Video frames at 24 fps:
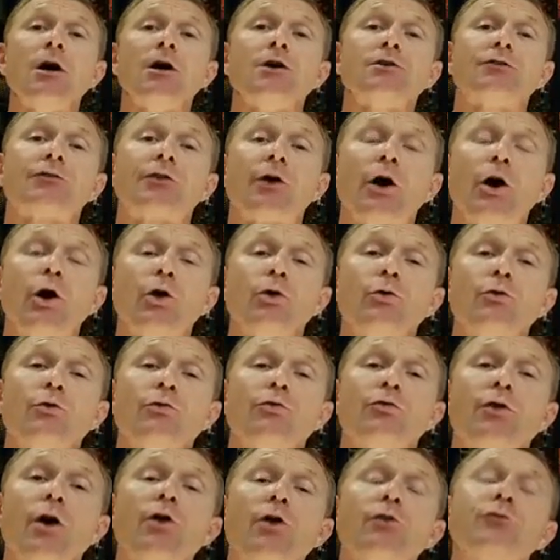So
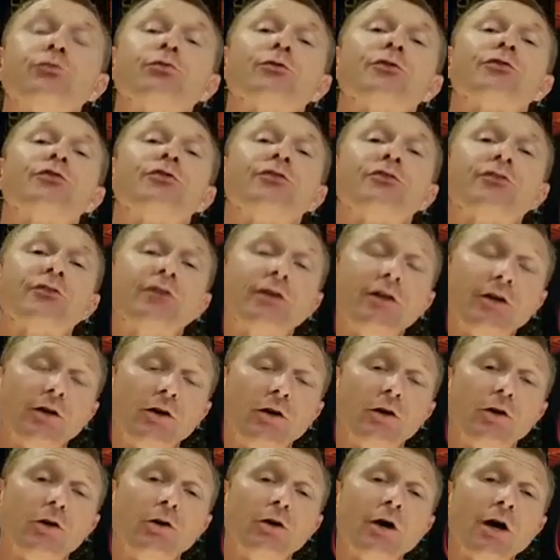those will
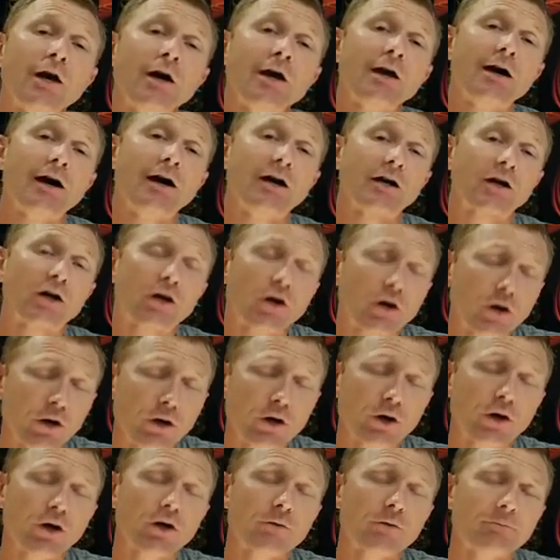still
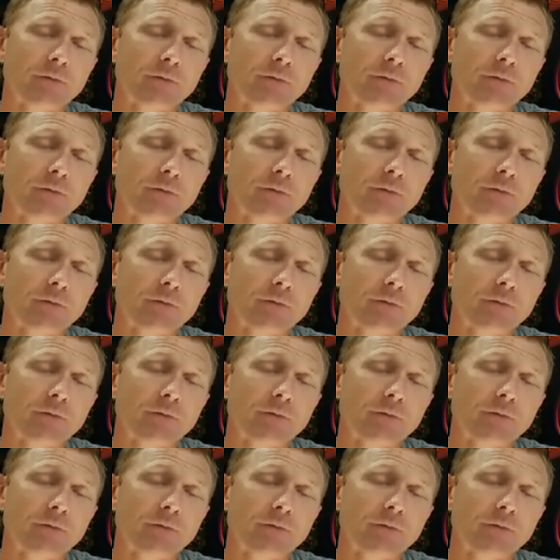occur,